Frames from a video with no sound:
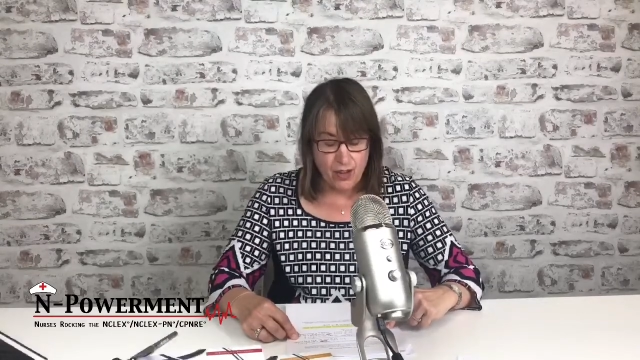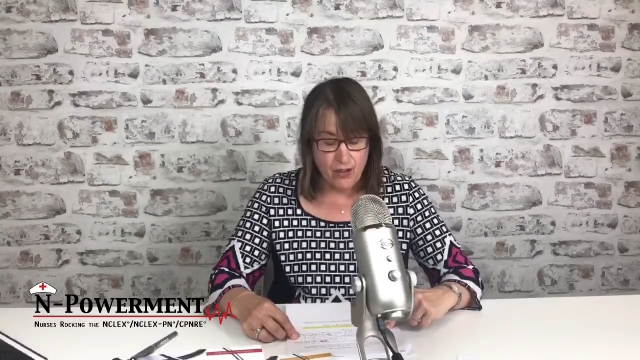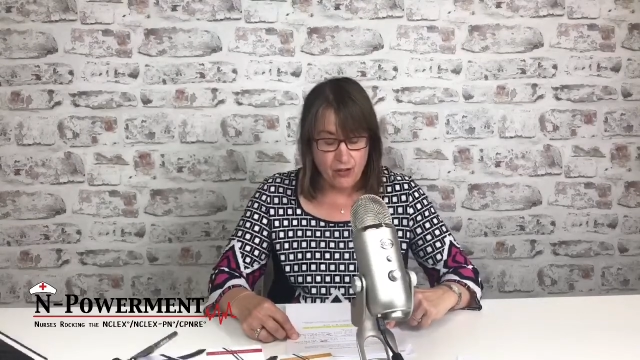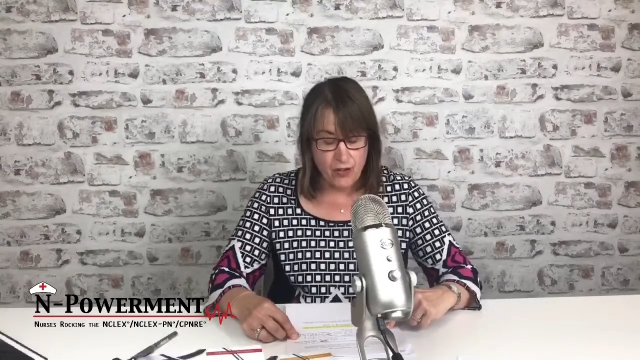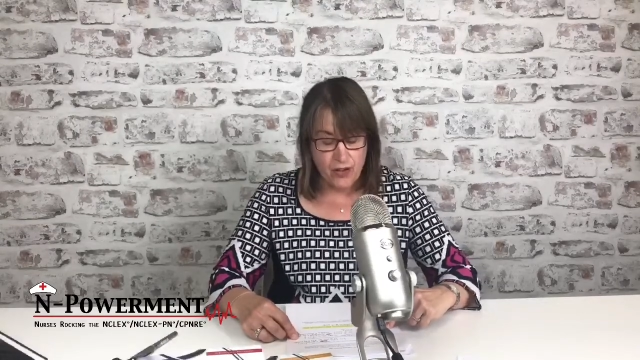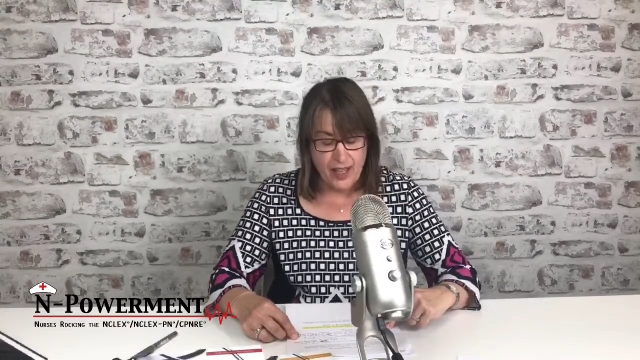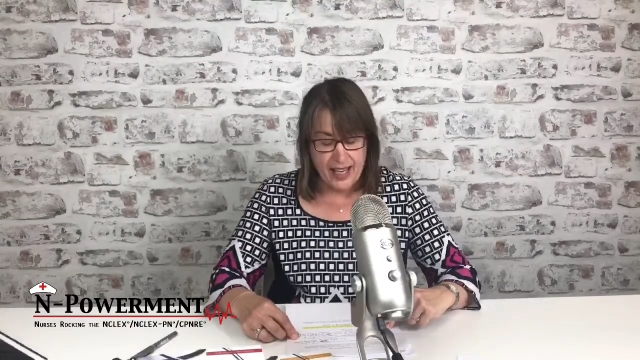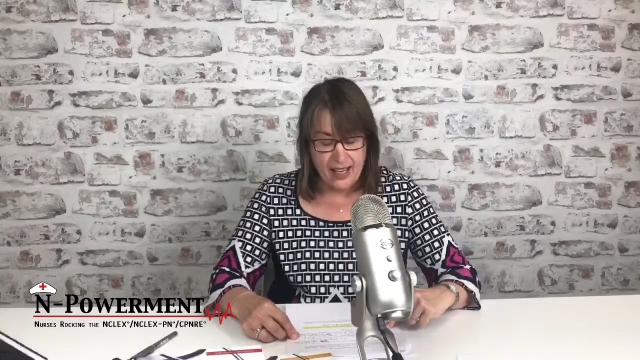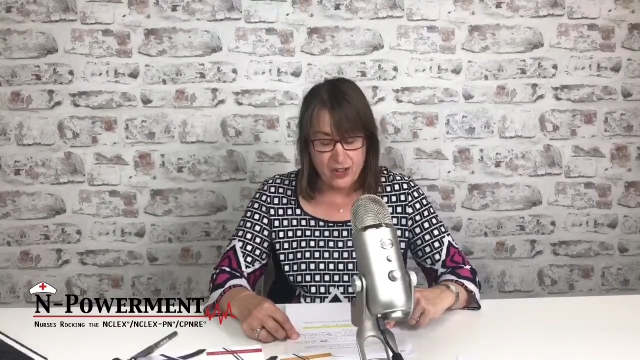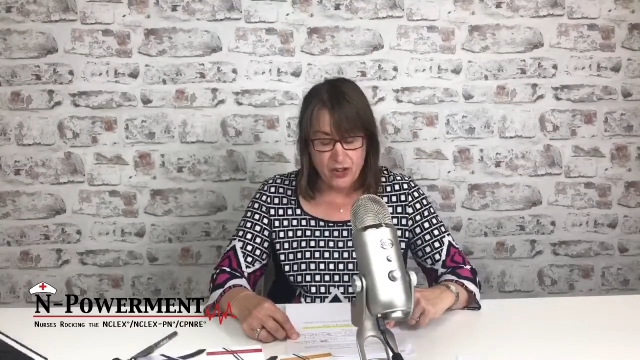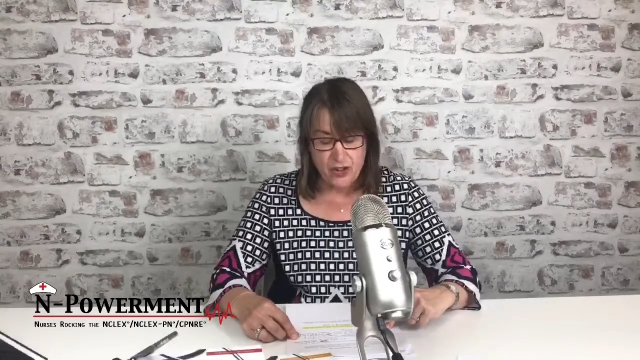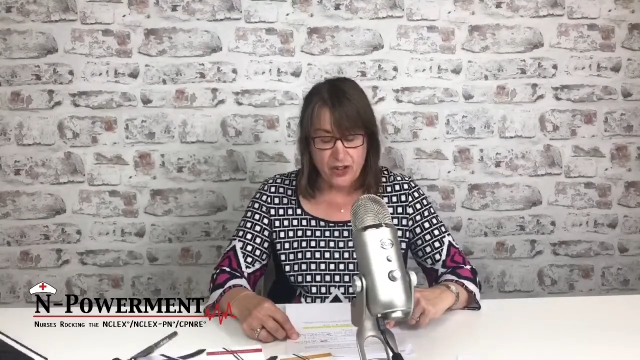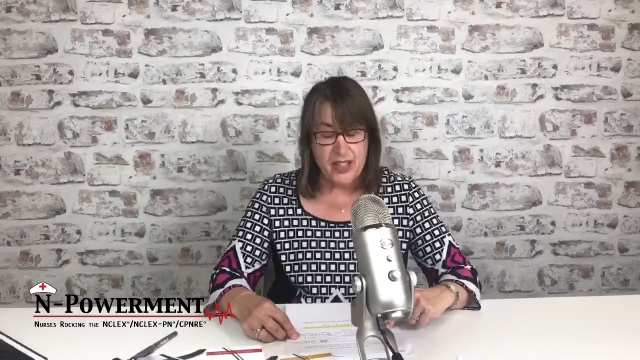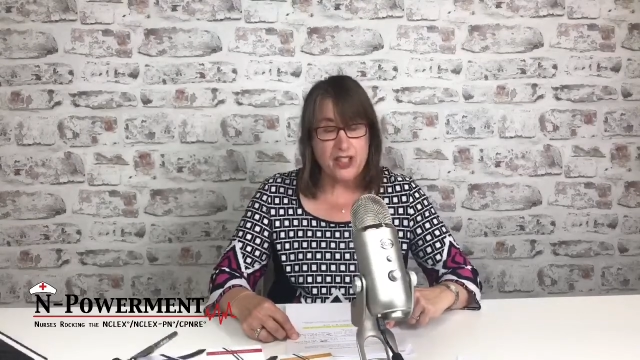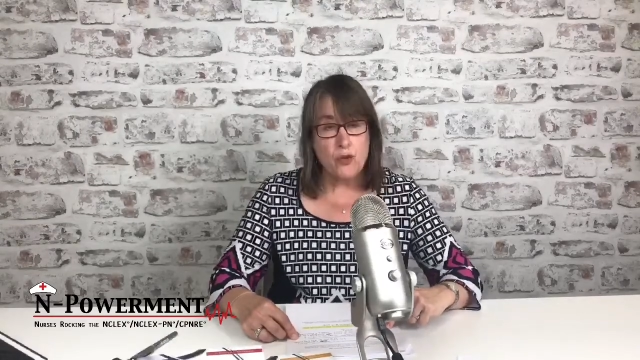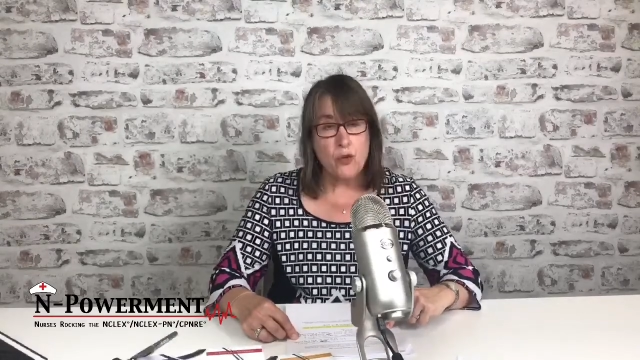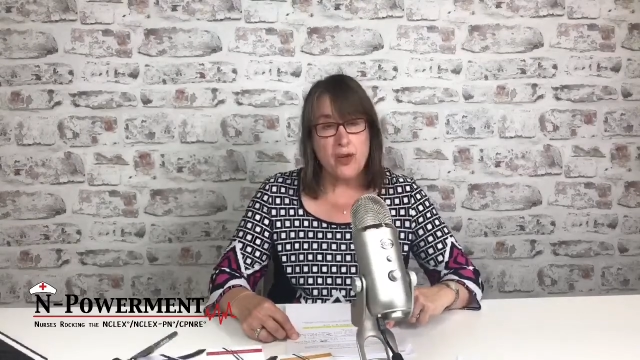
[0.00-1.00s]
For the answer to
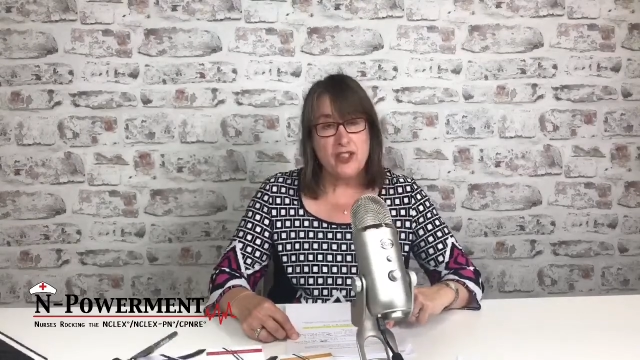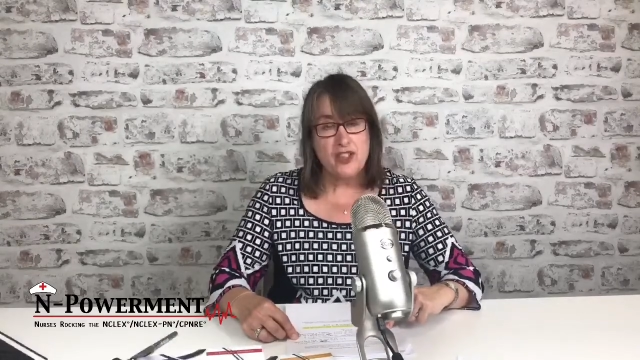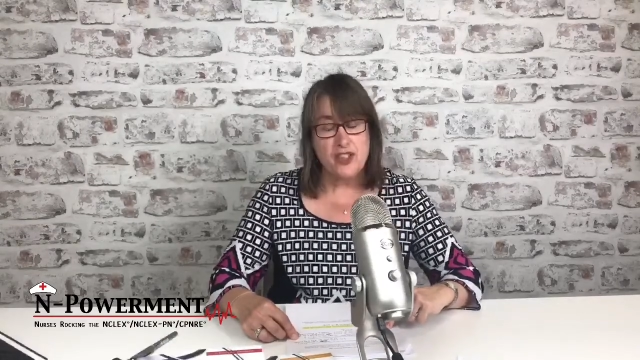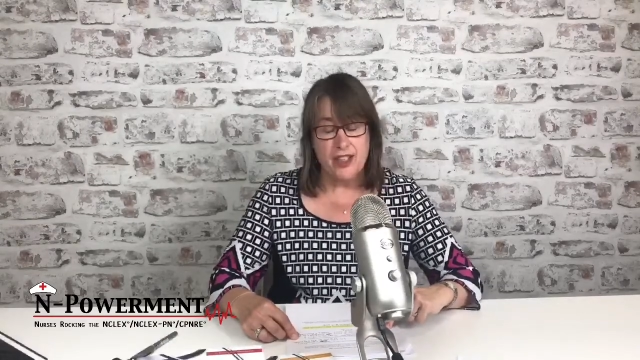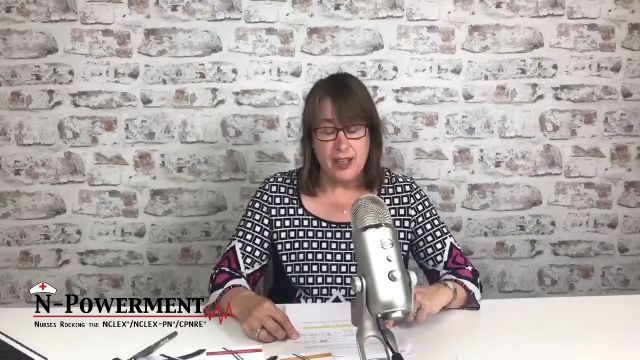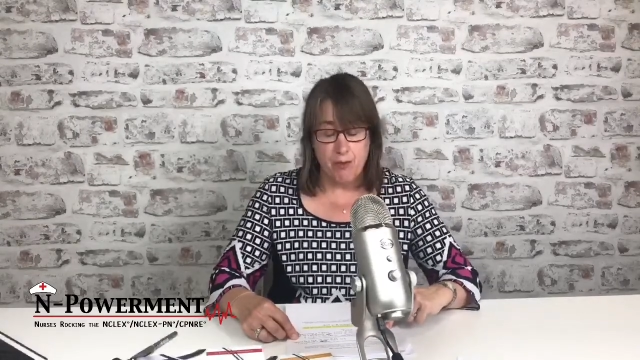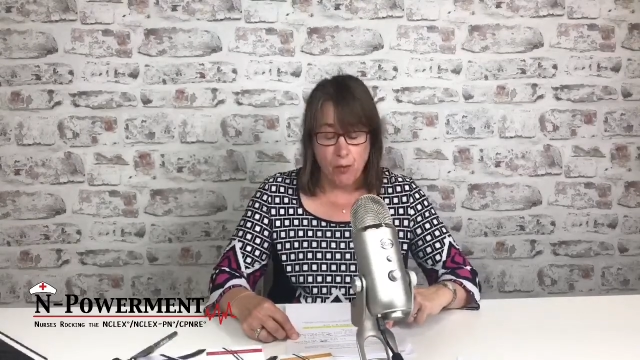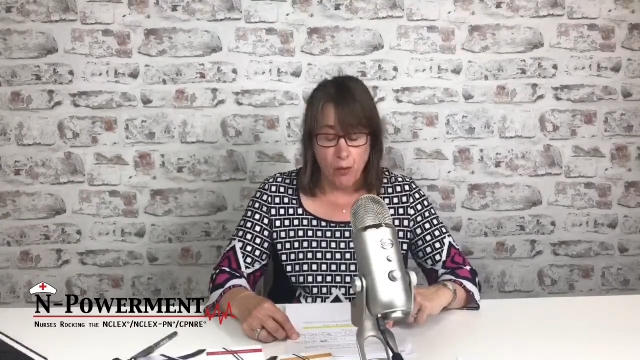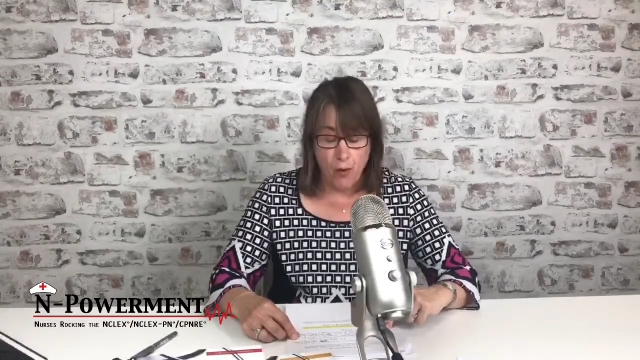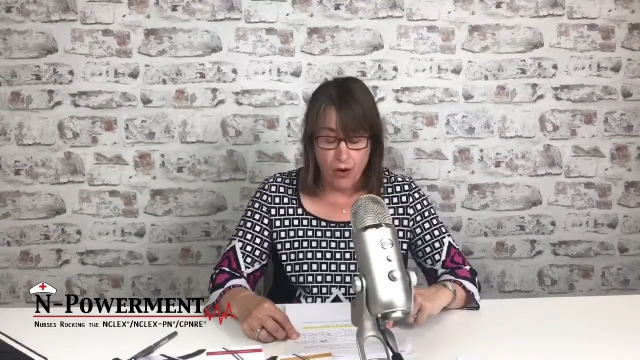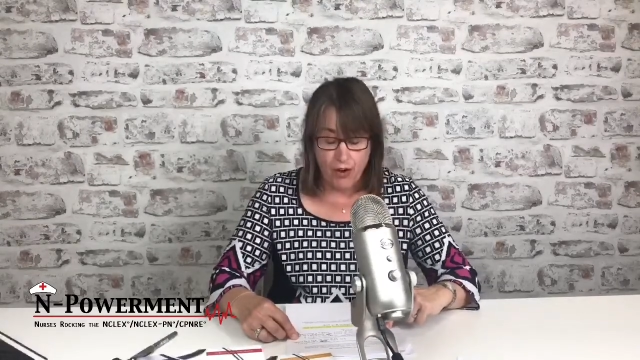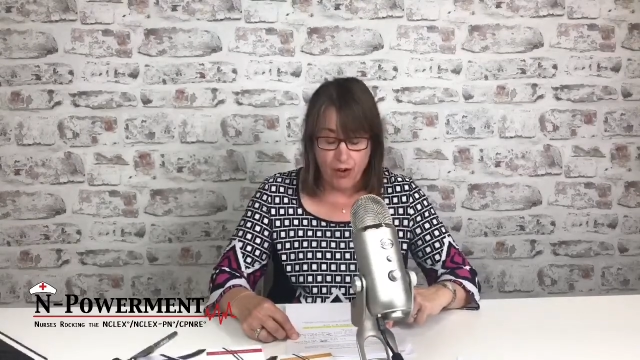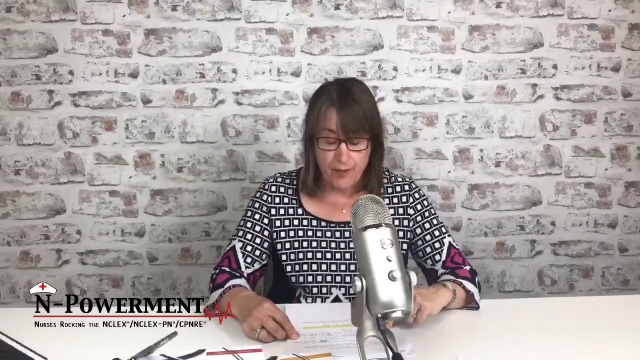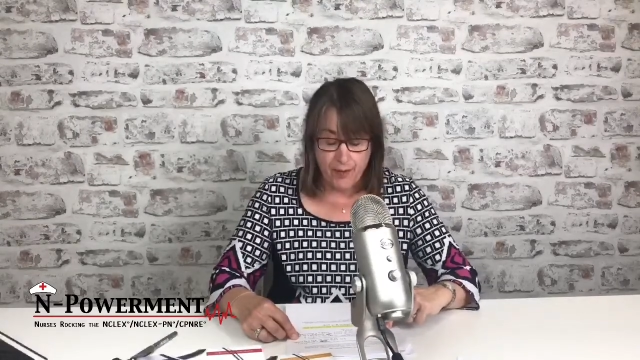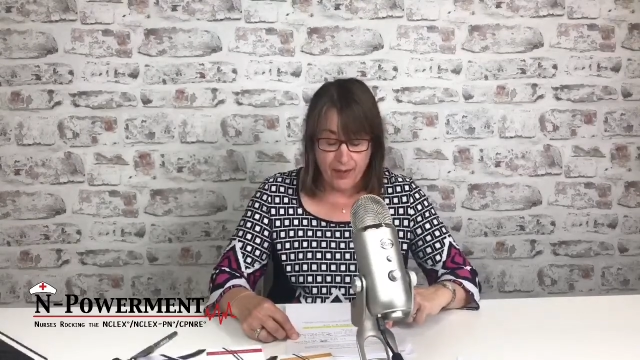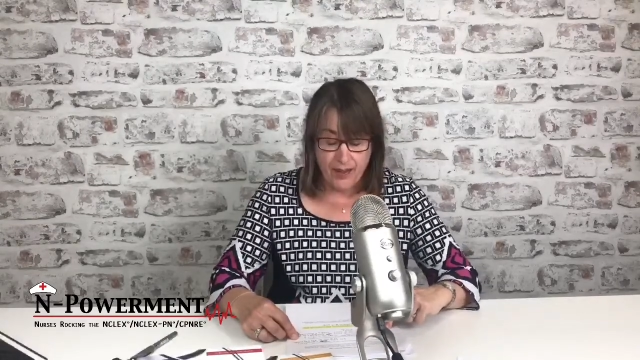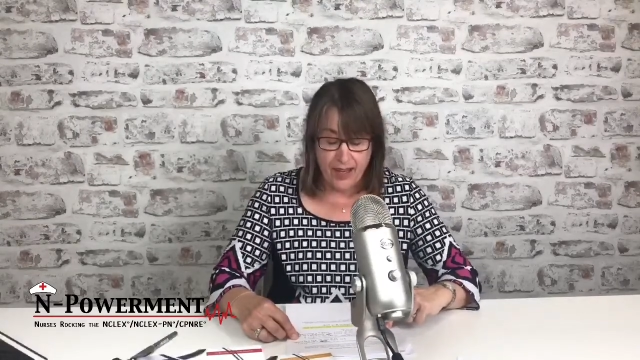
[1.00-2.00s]
this question and
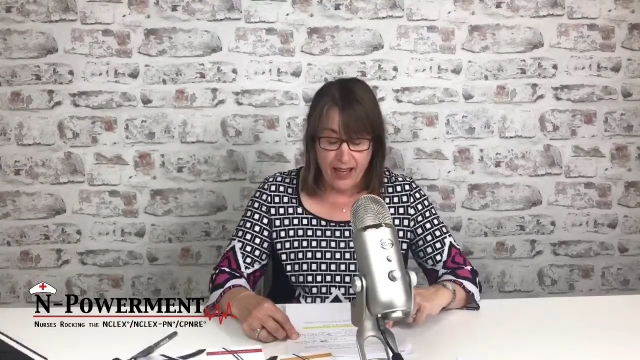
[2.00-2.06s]
more,